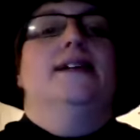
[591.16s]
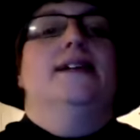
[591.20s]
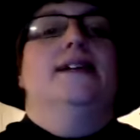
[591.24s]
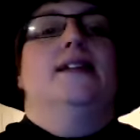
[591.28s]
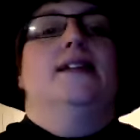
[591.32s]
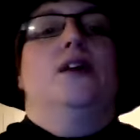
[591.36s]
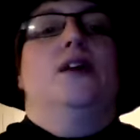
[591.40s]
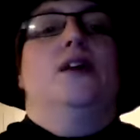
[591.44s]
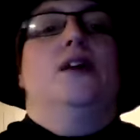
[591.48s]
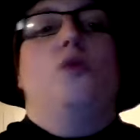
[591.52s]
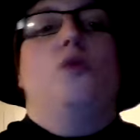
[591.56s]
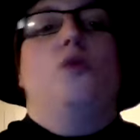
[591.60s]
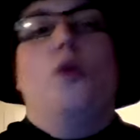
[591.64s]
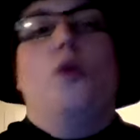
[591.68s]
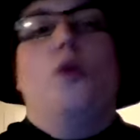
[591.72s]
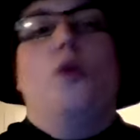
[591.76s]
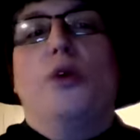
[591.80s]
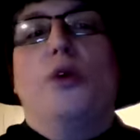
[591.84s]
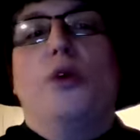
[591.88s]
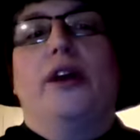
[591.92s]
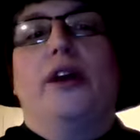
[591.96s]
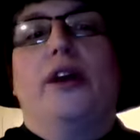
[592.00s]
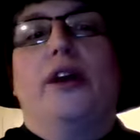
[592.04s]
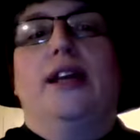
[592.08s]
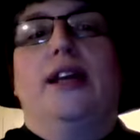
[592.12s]
the
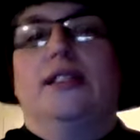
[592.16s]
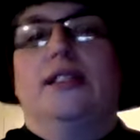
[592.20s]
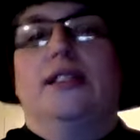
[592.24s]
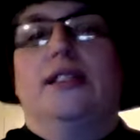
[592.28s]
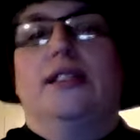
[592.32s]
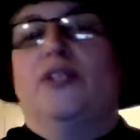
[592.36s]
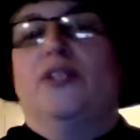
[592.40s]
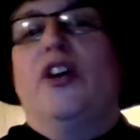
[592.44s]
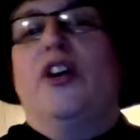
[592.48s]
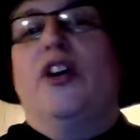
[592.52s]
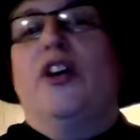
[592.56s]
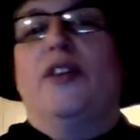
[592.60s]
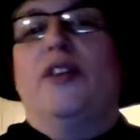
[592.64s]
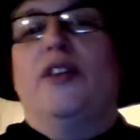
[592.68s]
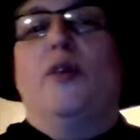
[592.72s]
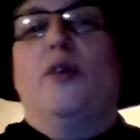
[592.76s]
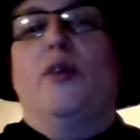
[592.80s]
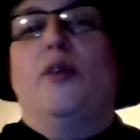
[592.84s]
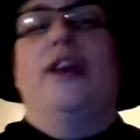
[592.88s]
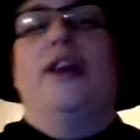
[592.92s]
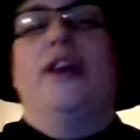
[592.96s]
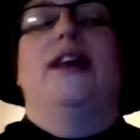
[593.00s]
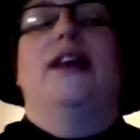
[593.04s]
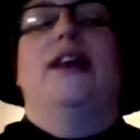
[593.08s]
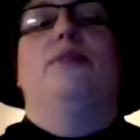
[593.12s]
quarry is far enough
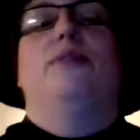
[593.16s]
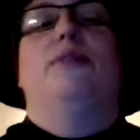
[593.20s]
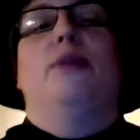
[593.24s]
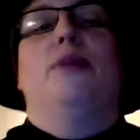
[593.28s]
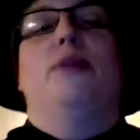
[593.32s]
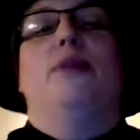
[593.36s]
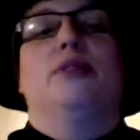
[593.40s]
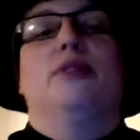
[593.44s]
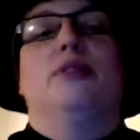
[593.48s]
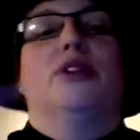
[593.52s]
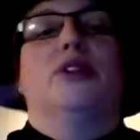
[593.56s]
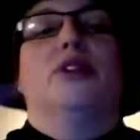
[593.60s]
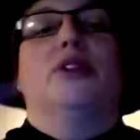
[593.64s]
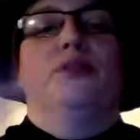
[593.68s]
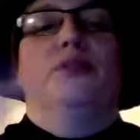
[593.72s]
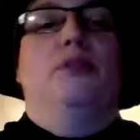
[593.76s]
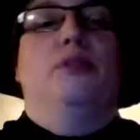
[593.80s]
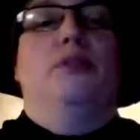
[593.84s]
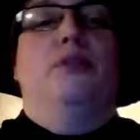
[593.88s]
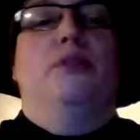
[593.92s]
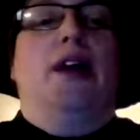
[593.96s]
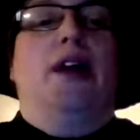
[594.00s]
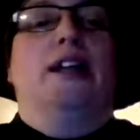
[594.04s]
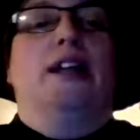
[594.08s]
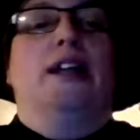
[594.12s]
away that people start
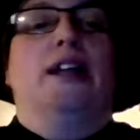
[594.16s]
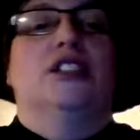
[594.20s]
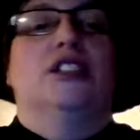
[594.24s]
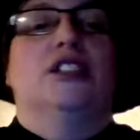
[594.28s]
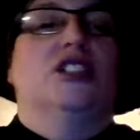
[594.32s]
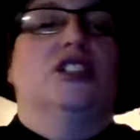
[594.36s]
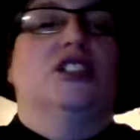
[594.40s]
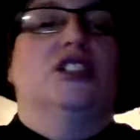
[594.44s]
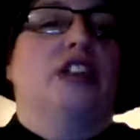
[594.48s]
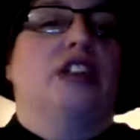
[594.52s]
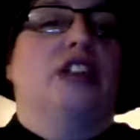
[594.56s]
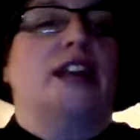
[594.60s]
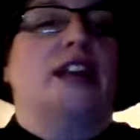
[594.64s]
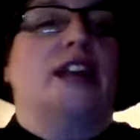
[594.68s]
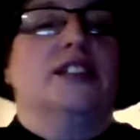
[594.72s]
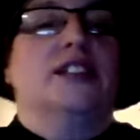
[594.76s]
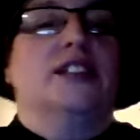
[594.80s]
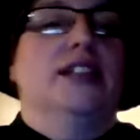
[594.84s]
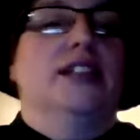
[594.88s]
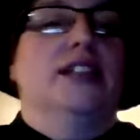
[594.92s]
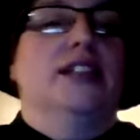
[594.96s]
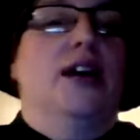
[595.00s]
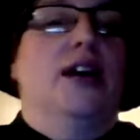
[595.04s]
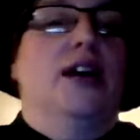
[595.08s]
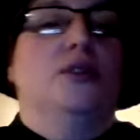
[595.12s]
adding shacks
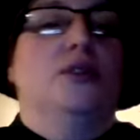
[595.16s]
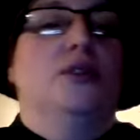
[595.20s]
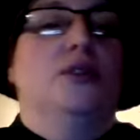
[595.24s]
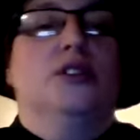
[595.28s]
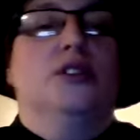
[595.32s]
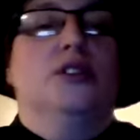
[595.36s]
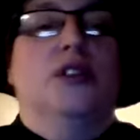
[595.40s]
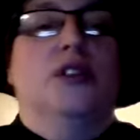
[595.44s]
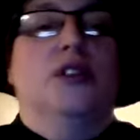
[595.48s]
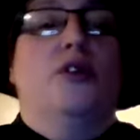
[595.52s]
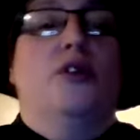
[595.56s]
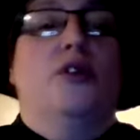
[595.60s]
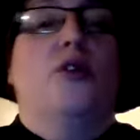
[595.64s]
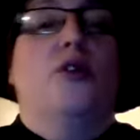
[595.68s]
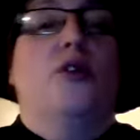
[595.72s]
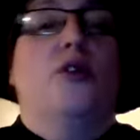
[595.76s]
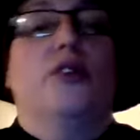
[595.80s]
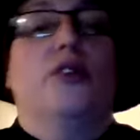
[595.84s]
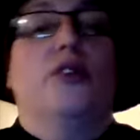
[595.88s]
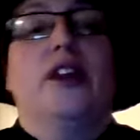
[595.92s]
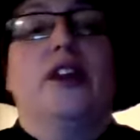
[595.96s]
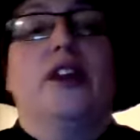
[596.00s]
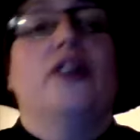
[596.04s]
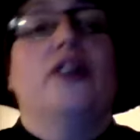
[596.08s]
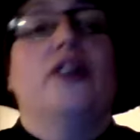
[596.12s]
and town stuff
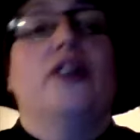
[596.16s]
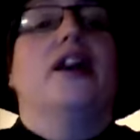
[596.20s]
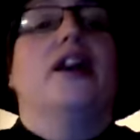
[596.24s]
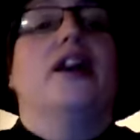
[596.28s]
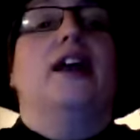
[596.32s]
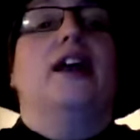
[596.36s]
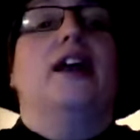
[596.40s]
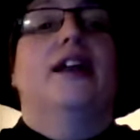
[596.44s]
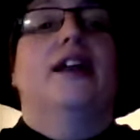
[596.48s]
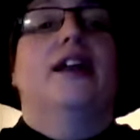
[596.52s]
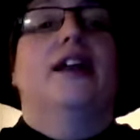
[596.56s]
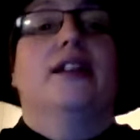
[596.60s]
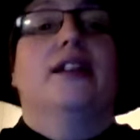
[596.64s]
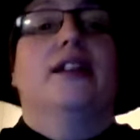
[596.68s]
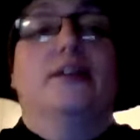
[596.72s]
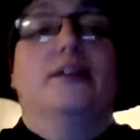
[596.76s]
over there. Oh, and oh,